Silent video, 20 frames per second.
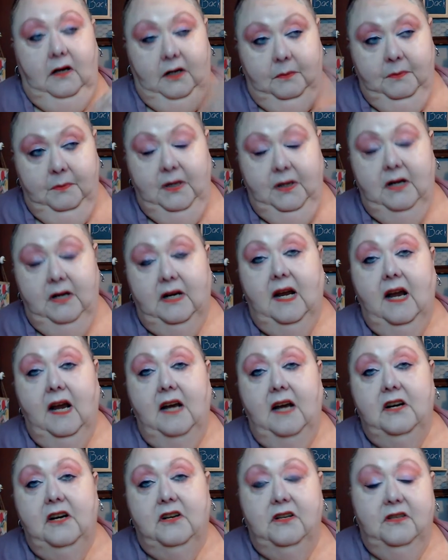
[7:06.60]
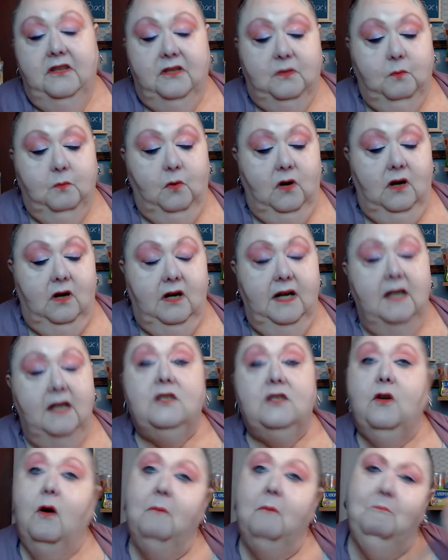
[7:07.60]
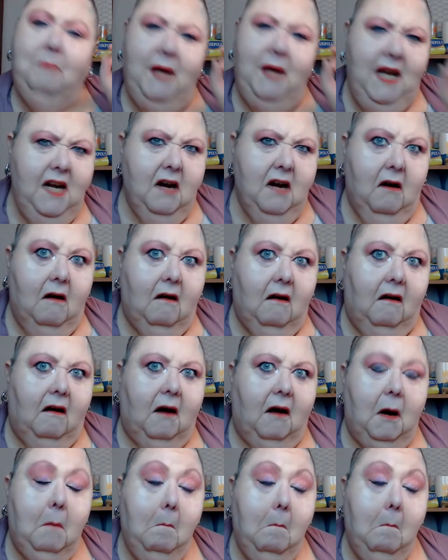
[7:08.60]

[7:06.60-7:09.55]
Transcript: communications work, and it's on PR.